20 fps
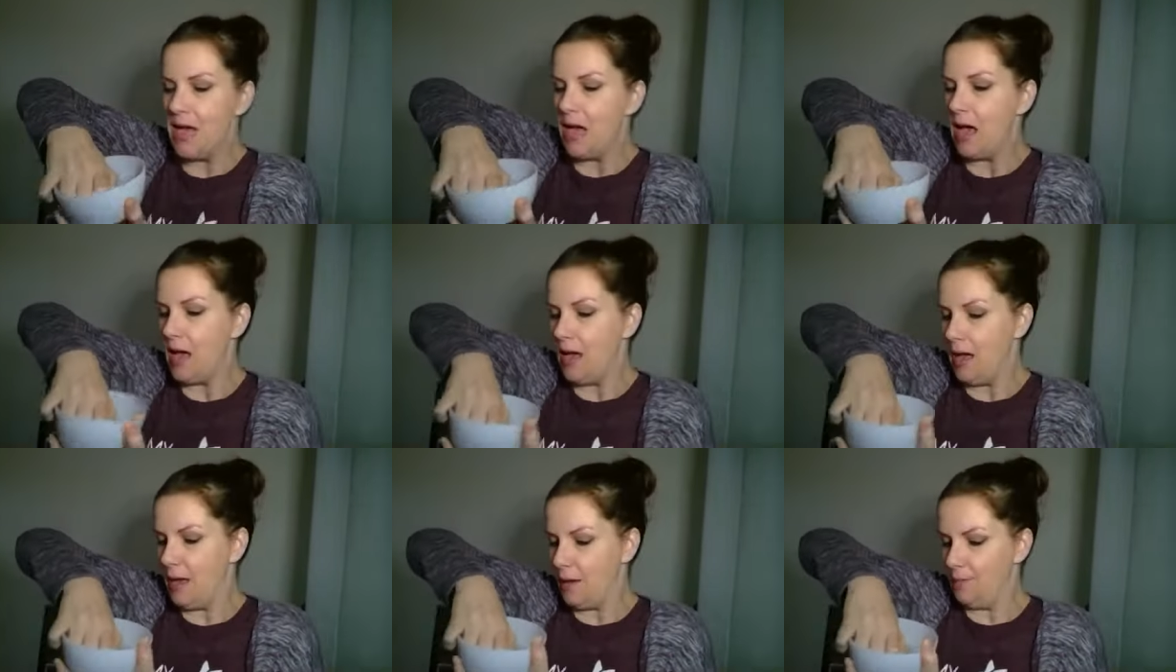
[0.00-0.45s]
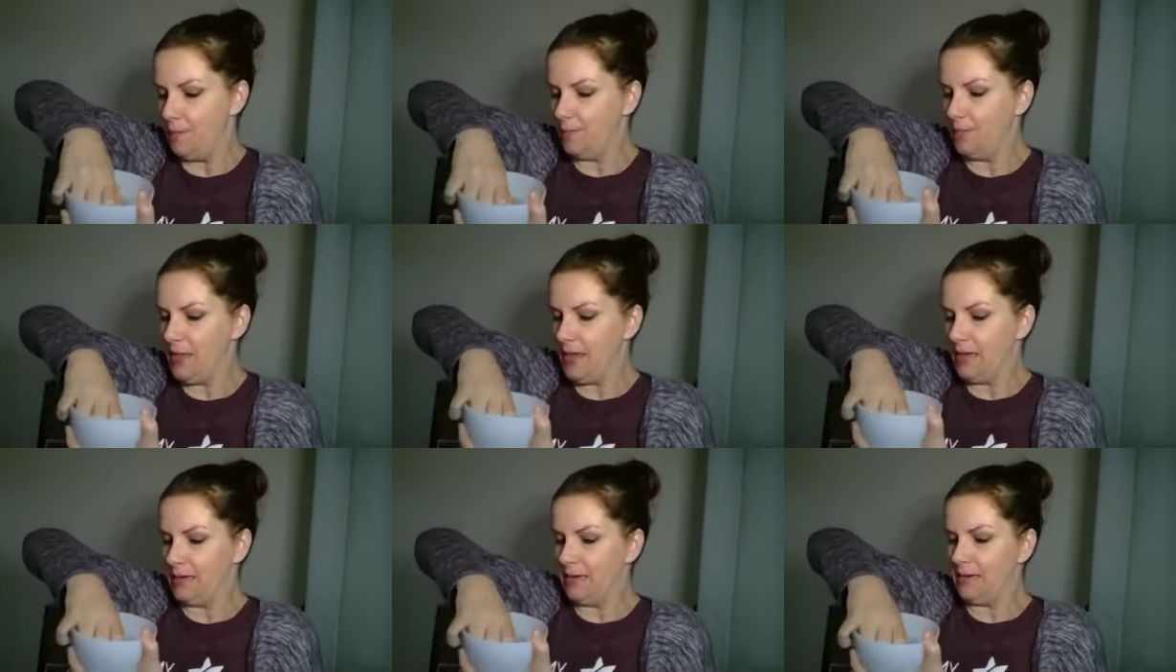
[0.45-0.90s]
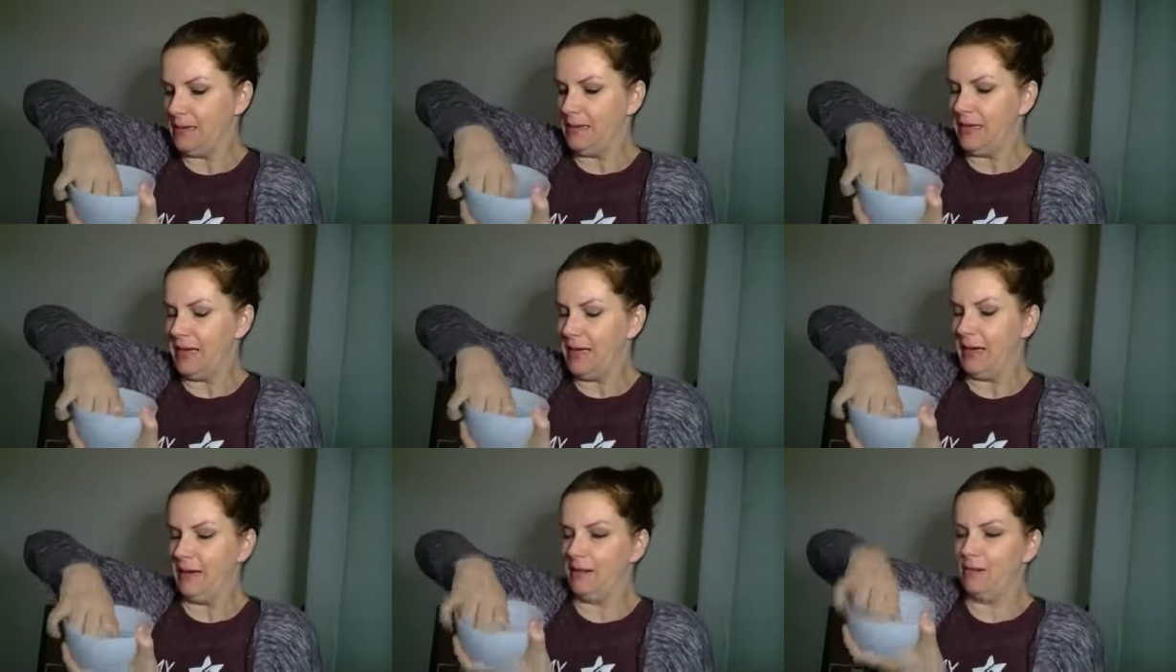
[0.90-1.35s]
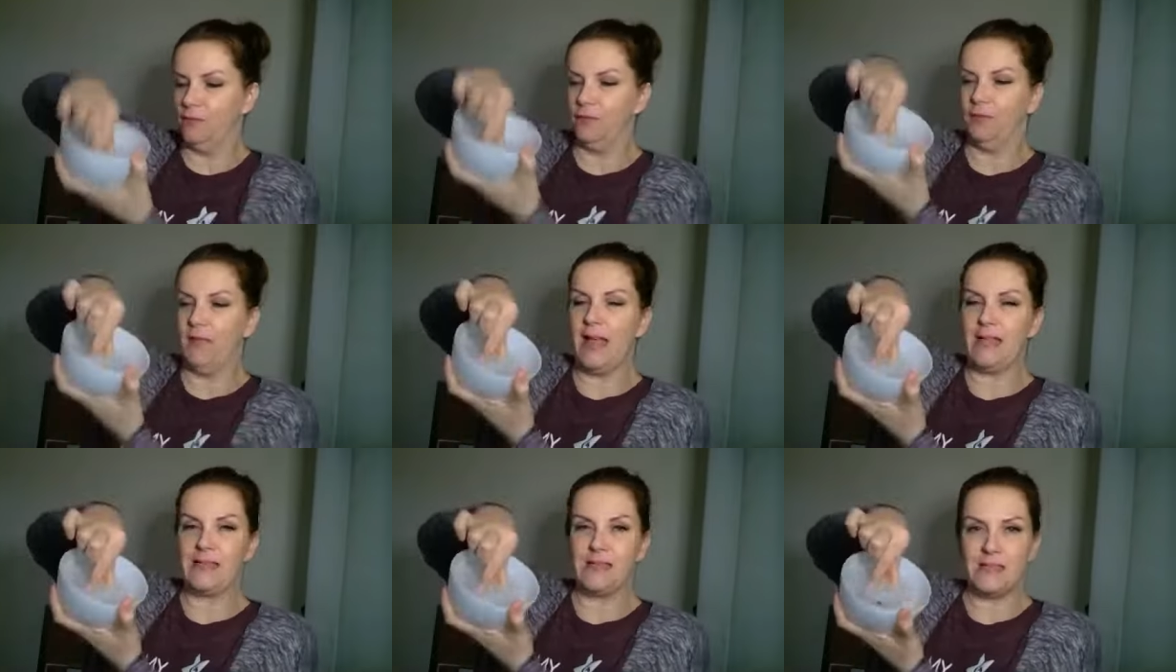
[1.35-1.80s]
that kind of
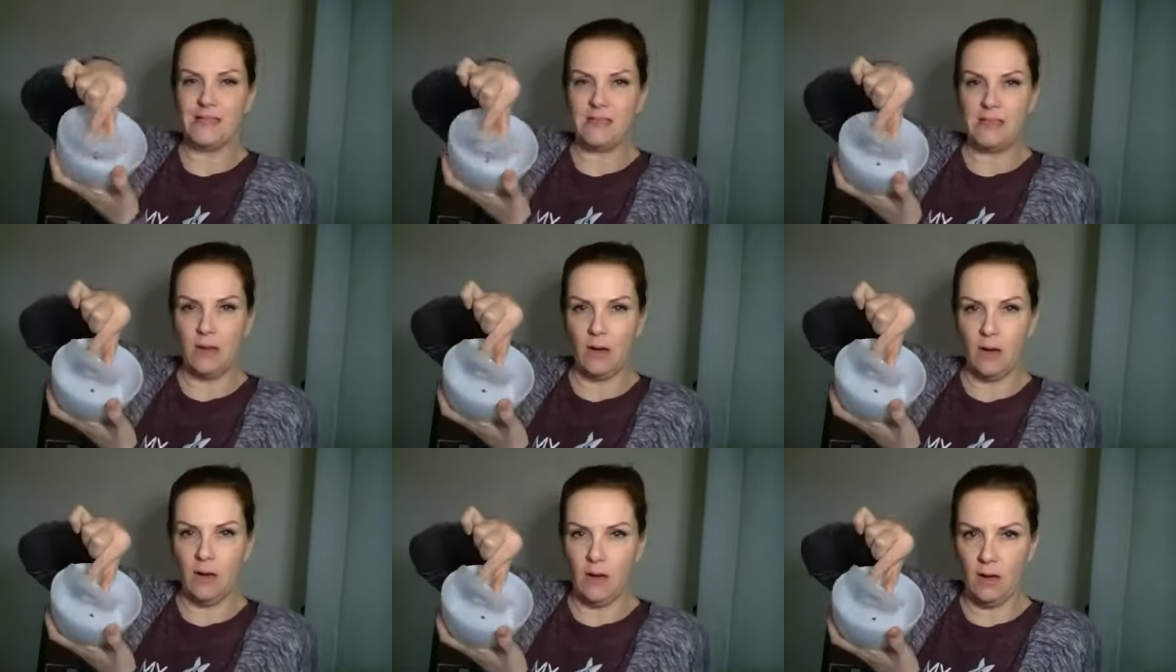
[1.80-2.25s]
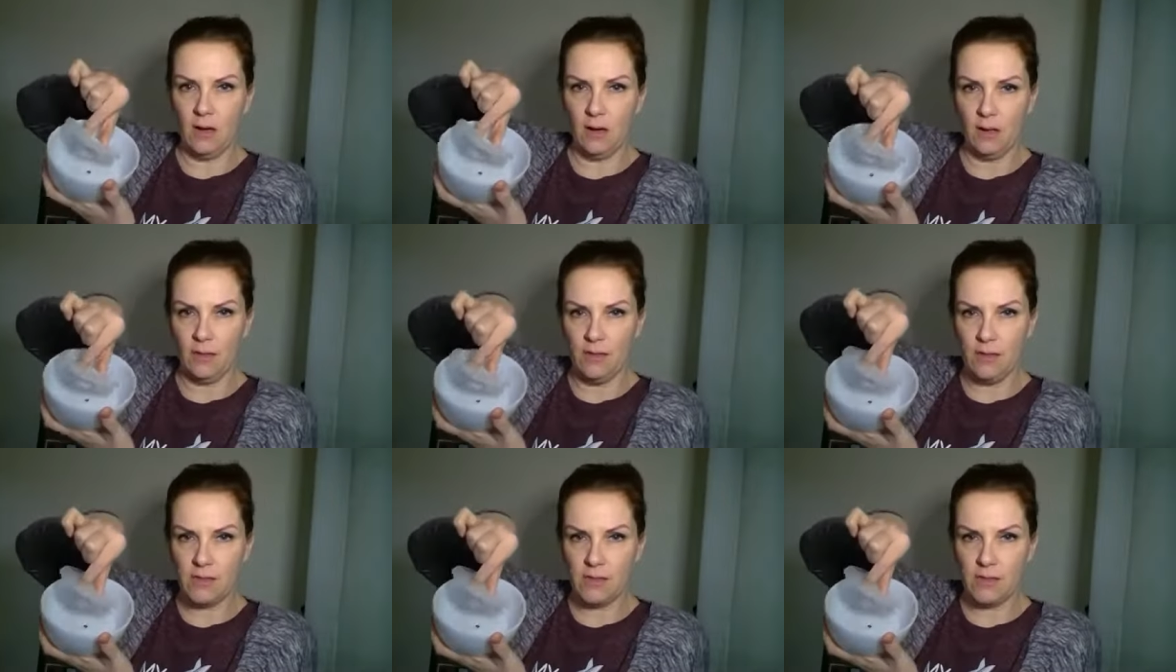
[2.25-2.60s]
lets the